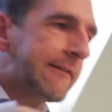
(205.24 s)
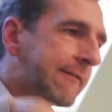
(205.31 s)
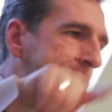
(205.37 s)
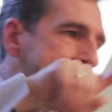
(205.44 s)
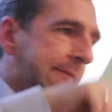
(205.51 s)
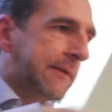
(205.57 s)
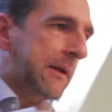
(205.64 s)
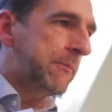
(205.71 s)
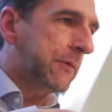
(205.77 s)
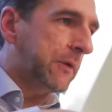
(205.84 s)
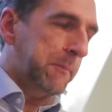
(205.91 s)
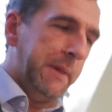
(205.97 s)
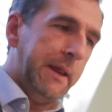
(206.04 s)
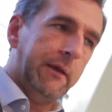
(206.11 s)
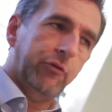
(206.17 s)
system to
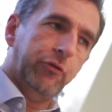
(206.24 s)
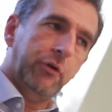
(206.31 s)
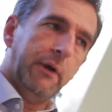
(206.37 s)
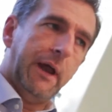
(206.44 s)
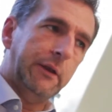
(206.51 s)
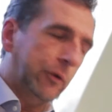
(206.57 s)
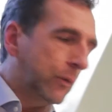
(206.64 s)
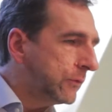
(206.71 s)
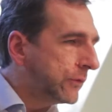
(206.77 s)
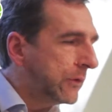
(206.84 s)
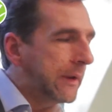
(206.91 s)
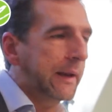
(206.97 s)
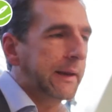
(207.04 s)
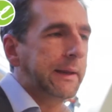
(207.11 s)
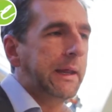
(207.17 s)
make sure I don't do
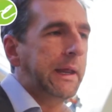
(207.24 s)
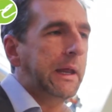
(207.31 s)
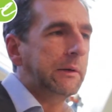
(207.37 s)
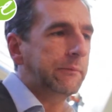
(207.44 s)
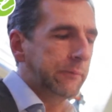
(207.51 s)
that again?